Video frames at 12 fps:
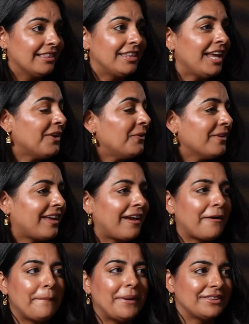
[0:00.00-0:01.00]
They don't
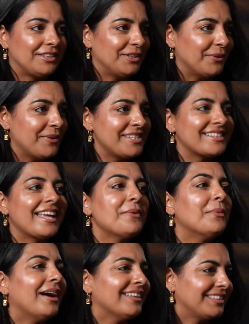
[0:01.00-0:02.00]
care about the noise. They
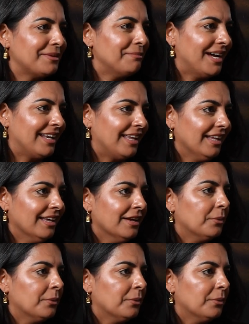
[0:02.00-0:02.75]
want the money.